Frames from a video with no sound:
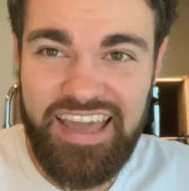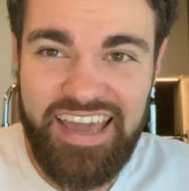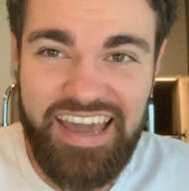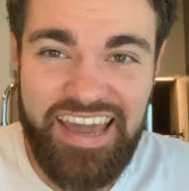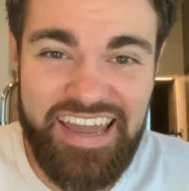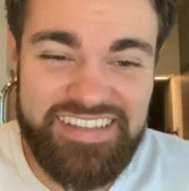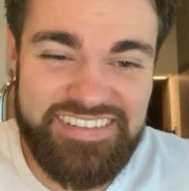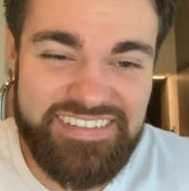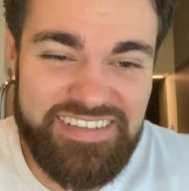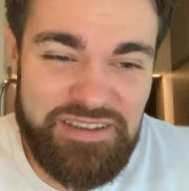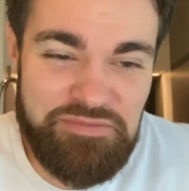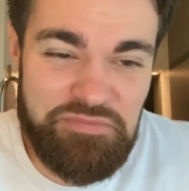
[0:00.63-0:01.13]

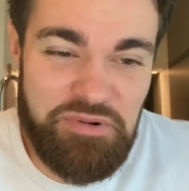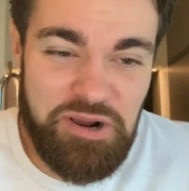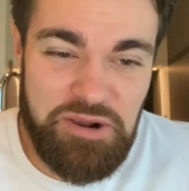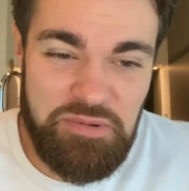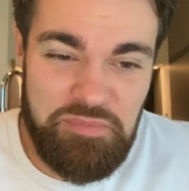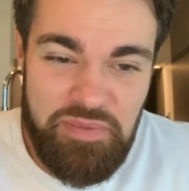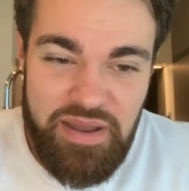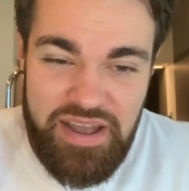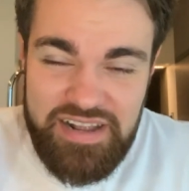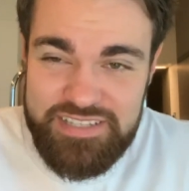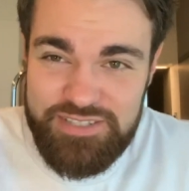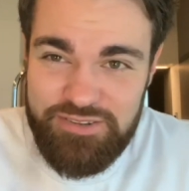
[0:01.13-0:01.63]
Hey team,
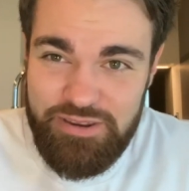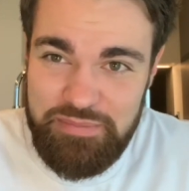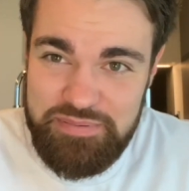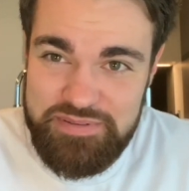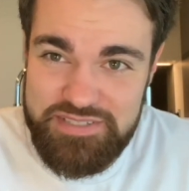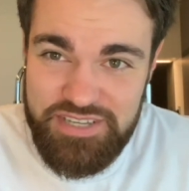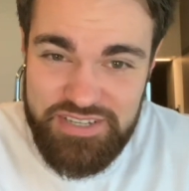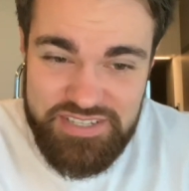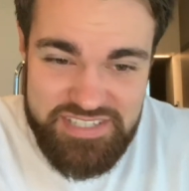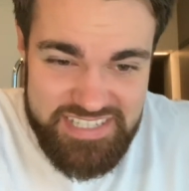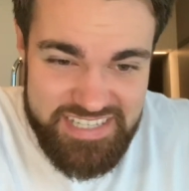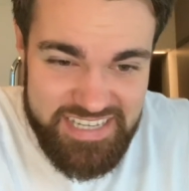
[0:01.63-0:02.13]
welcome back to
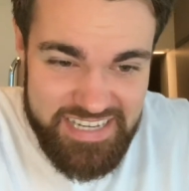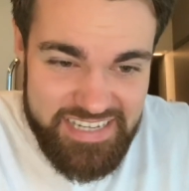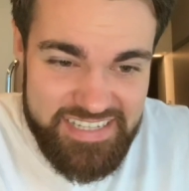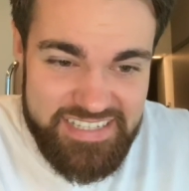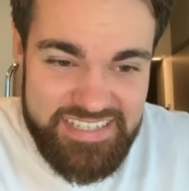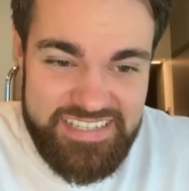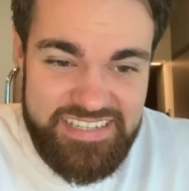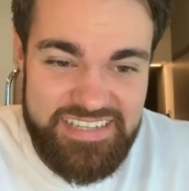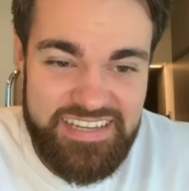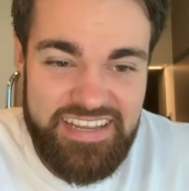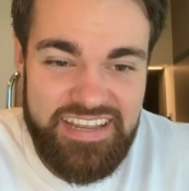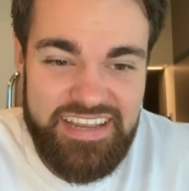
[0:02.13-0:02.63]
episode
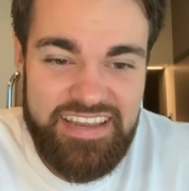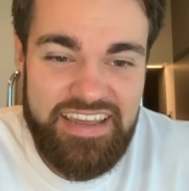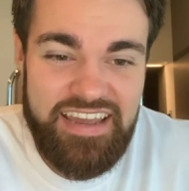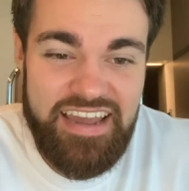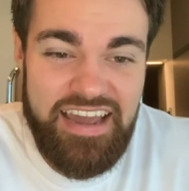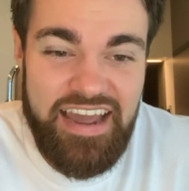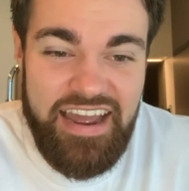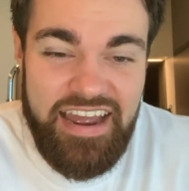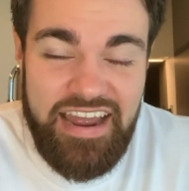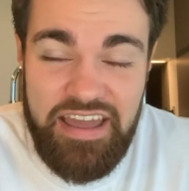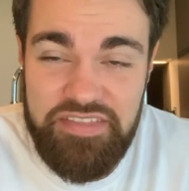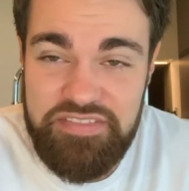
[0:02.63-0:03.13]
6.
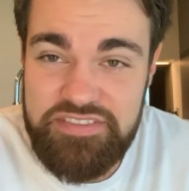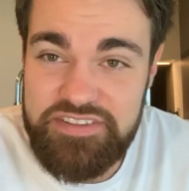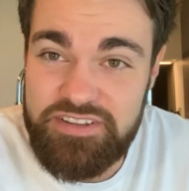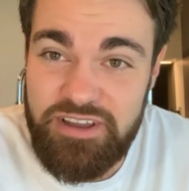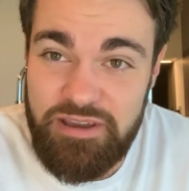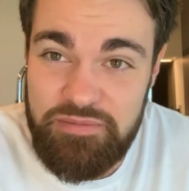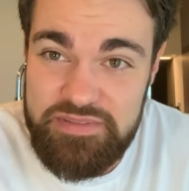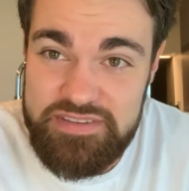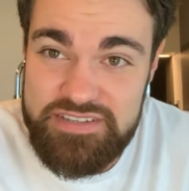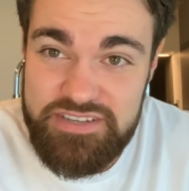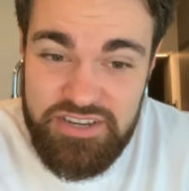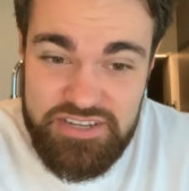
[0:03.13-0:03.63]
At the
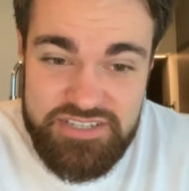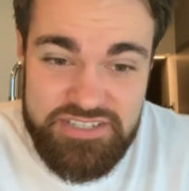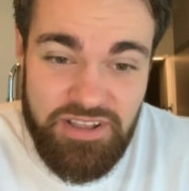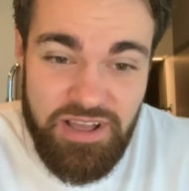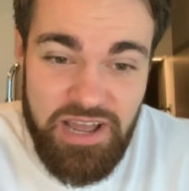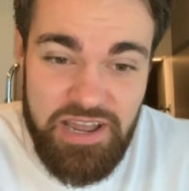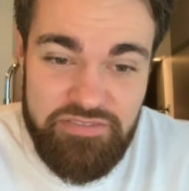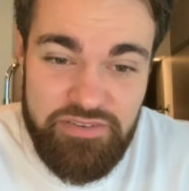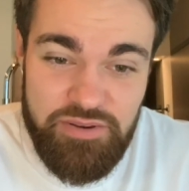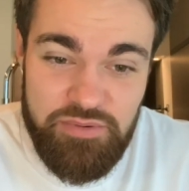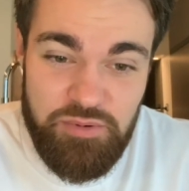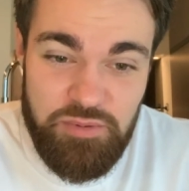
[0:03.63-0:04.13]
time this goes
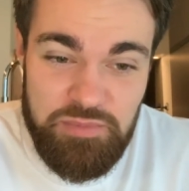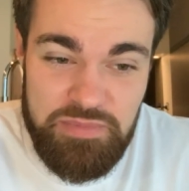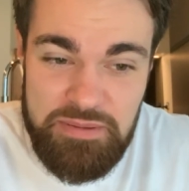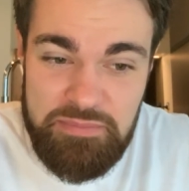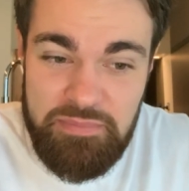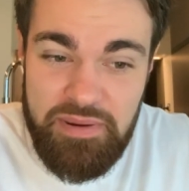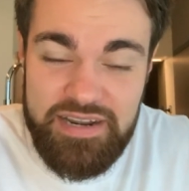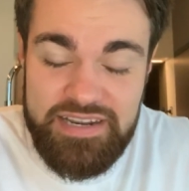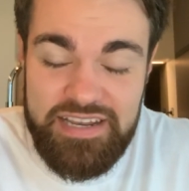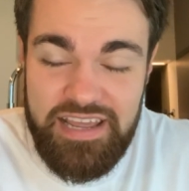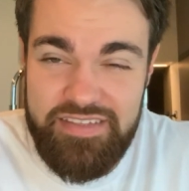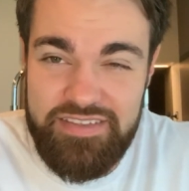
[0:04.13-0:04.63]
live, it will be
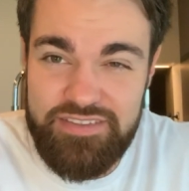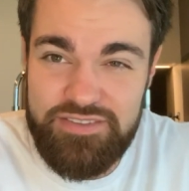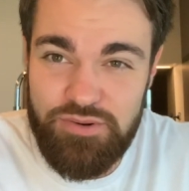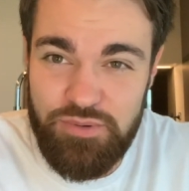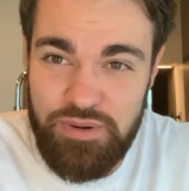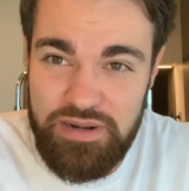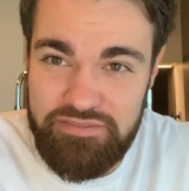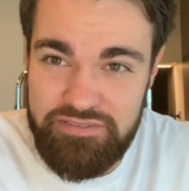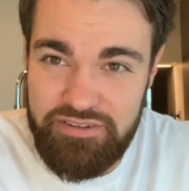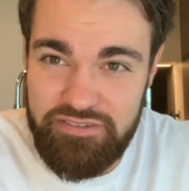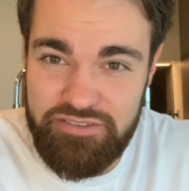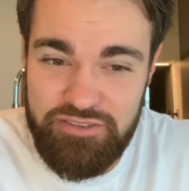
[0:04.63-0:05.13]
Monday the
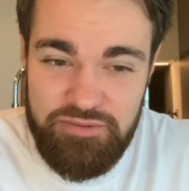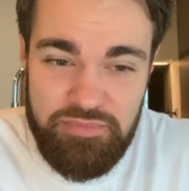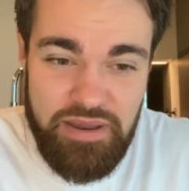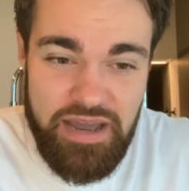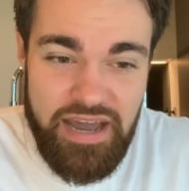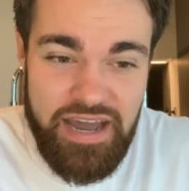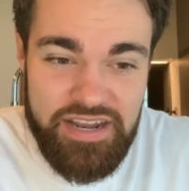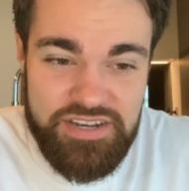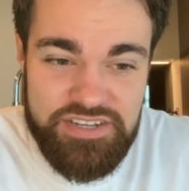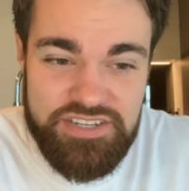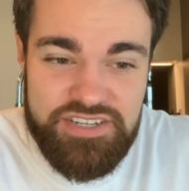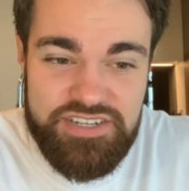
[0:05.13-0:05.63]
25th of
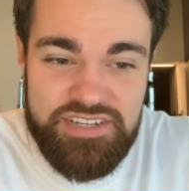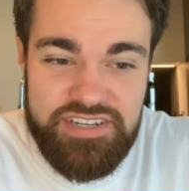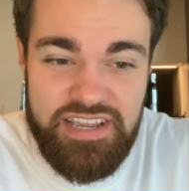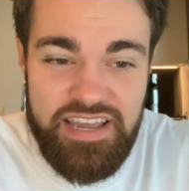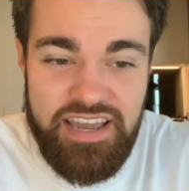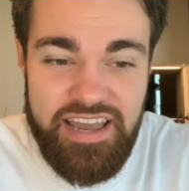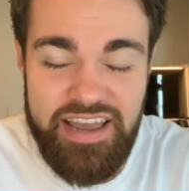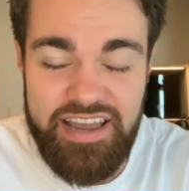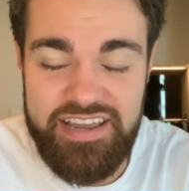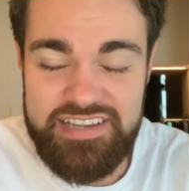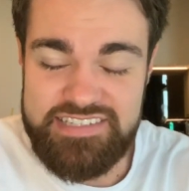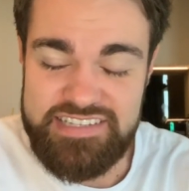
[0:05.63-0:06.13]
March,
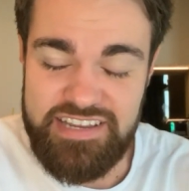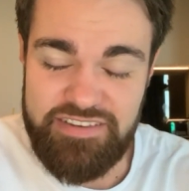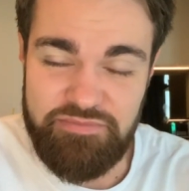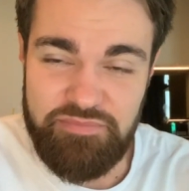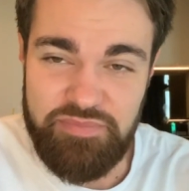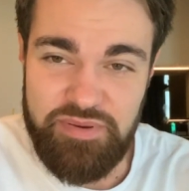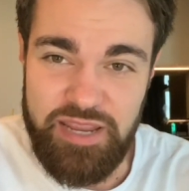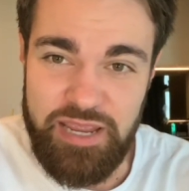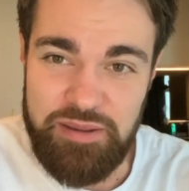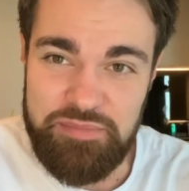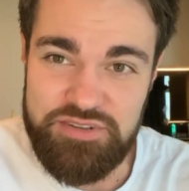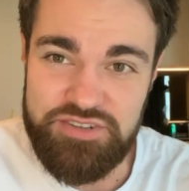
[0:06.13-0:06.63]

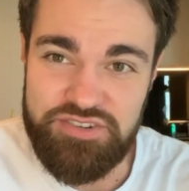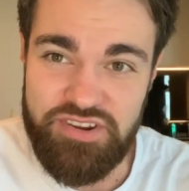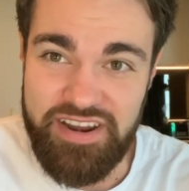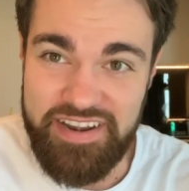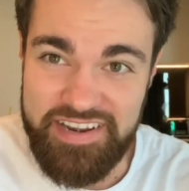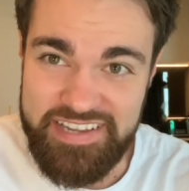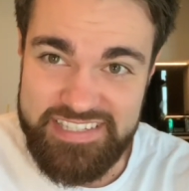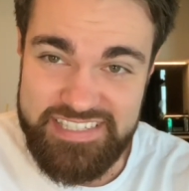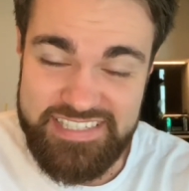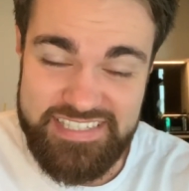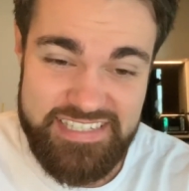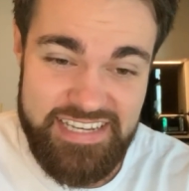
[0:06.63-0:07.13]
7 PM
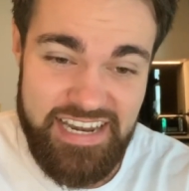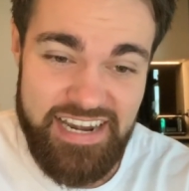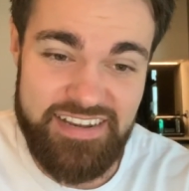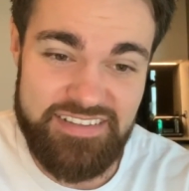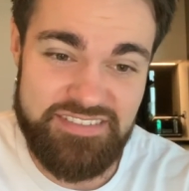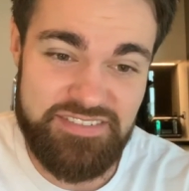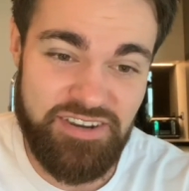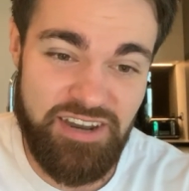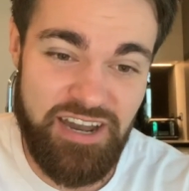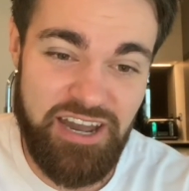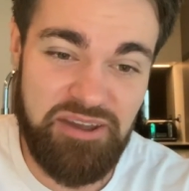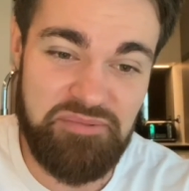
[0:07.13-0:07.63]
Australian Eastern
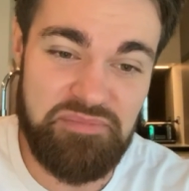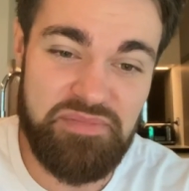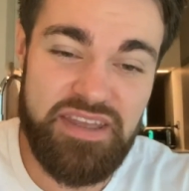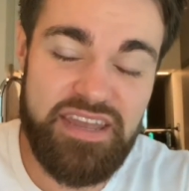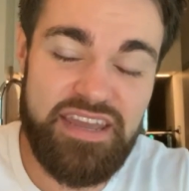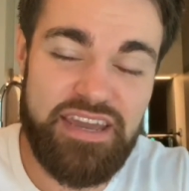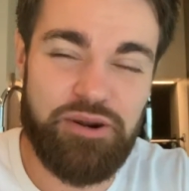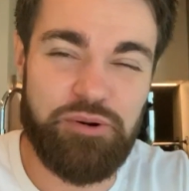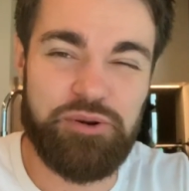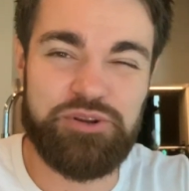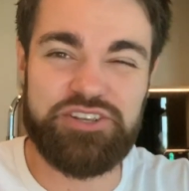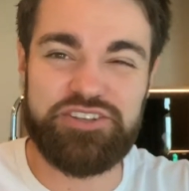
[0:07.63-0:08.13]
Standard Time,
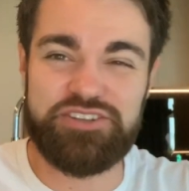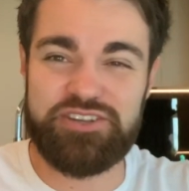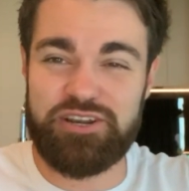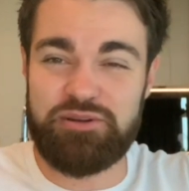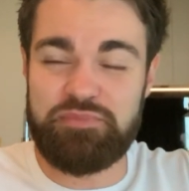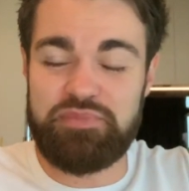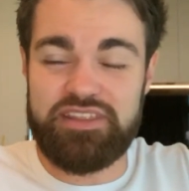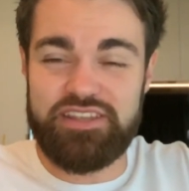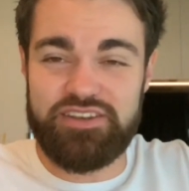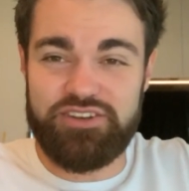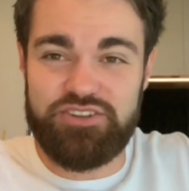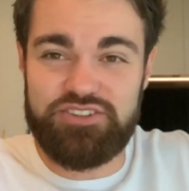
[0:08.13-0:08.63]
which is going
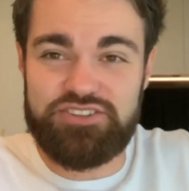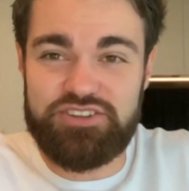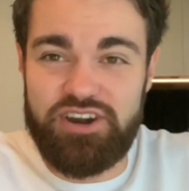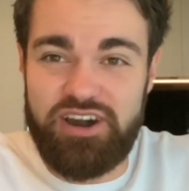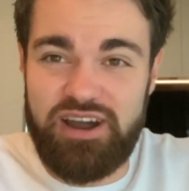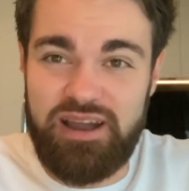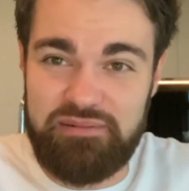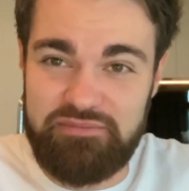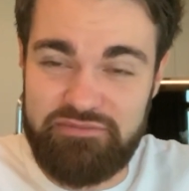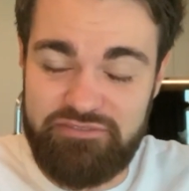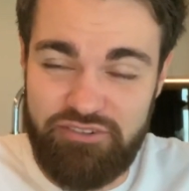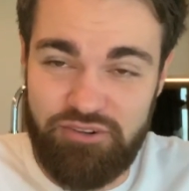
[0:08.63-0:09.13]
to be the new
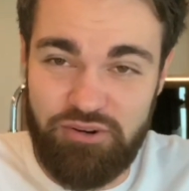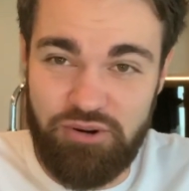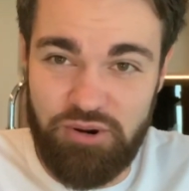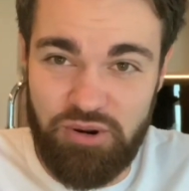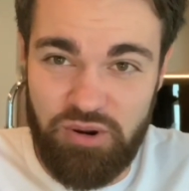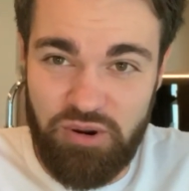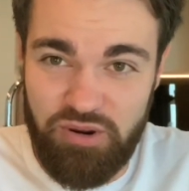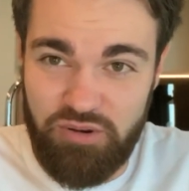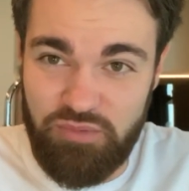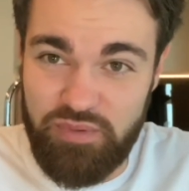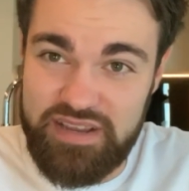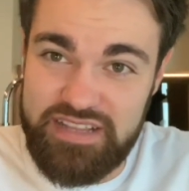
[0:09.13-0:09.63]
time
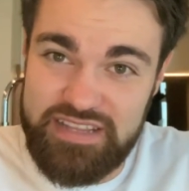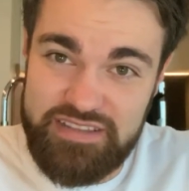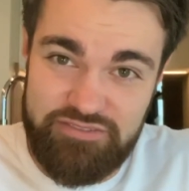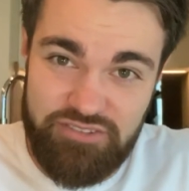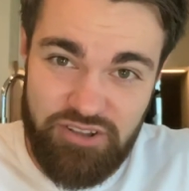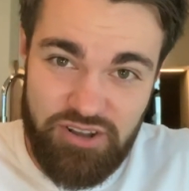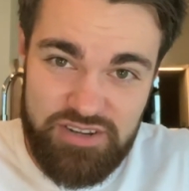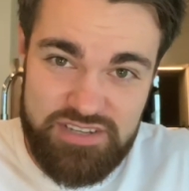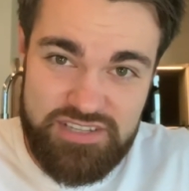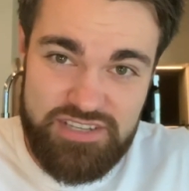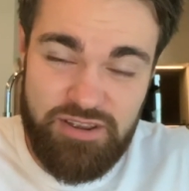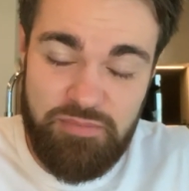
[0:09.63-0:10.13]
for weekly vlogs.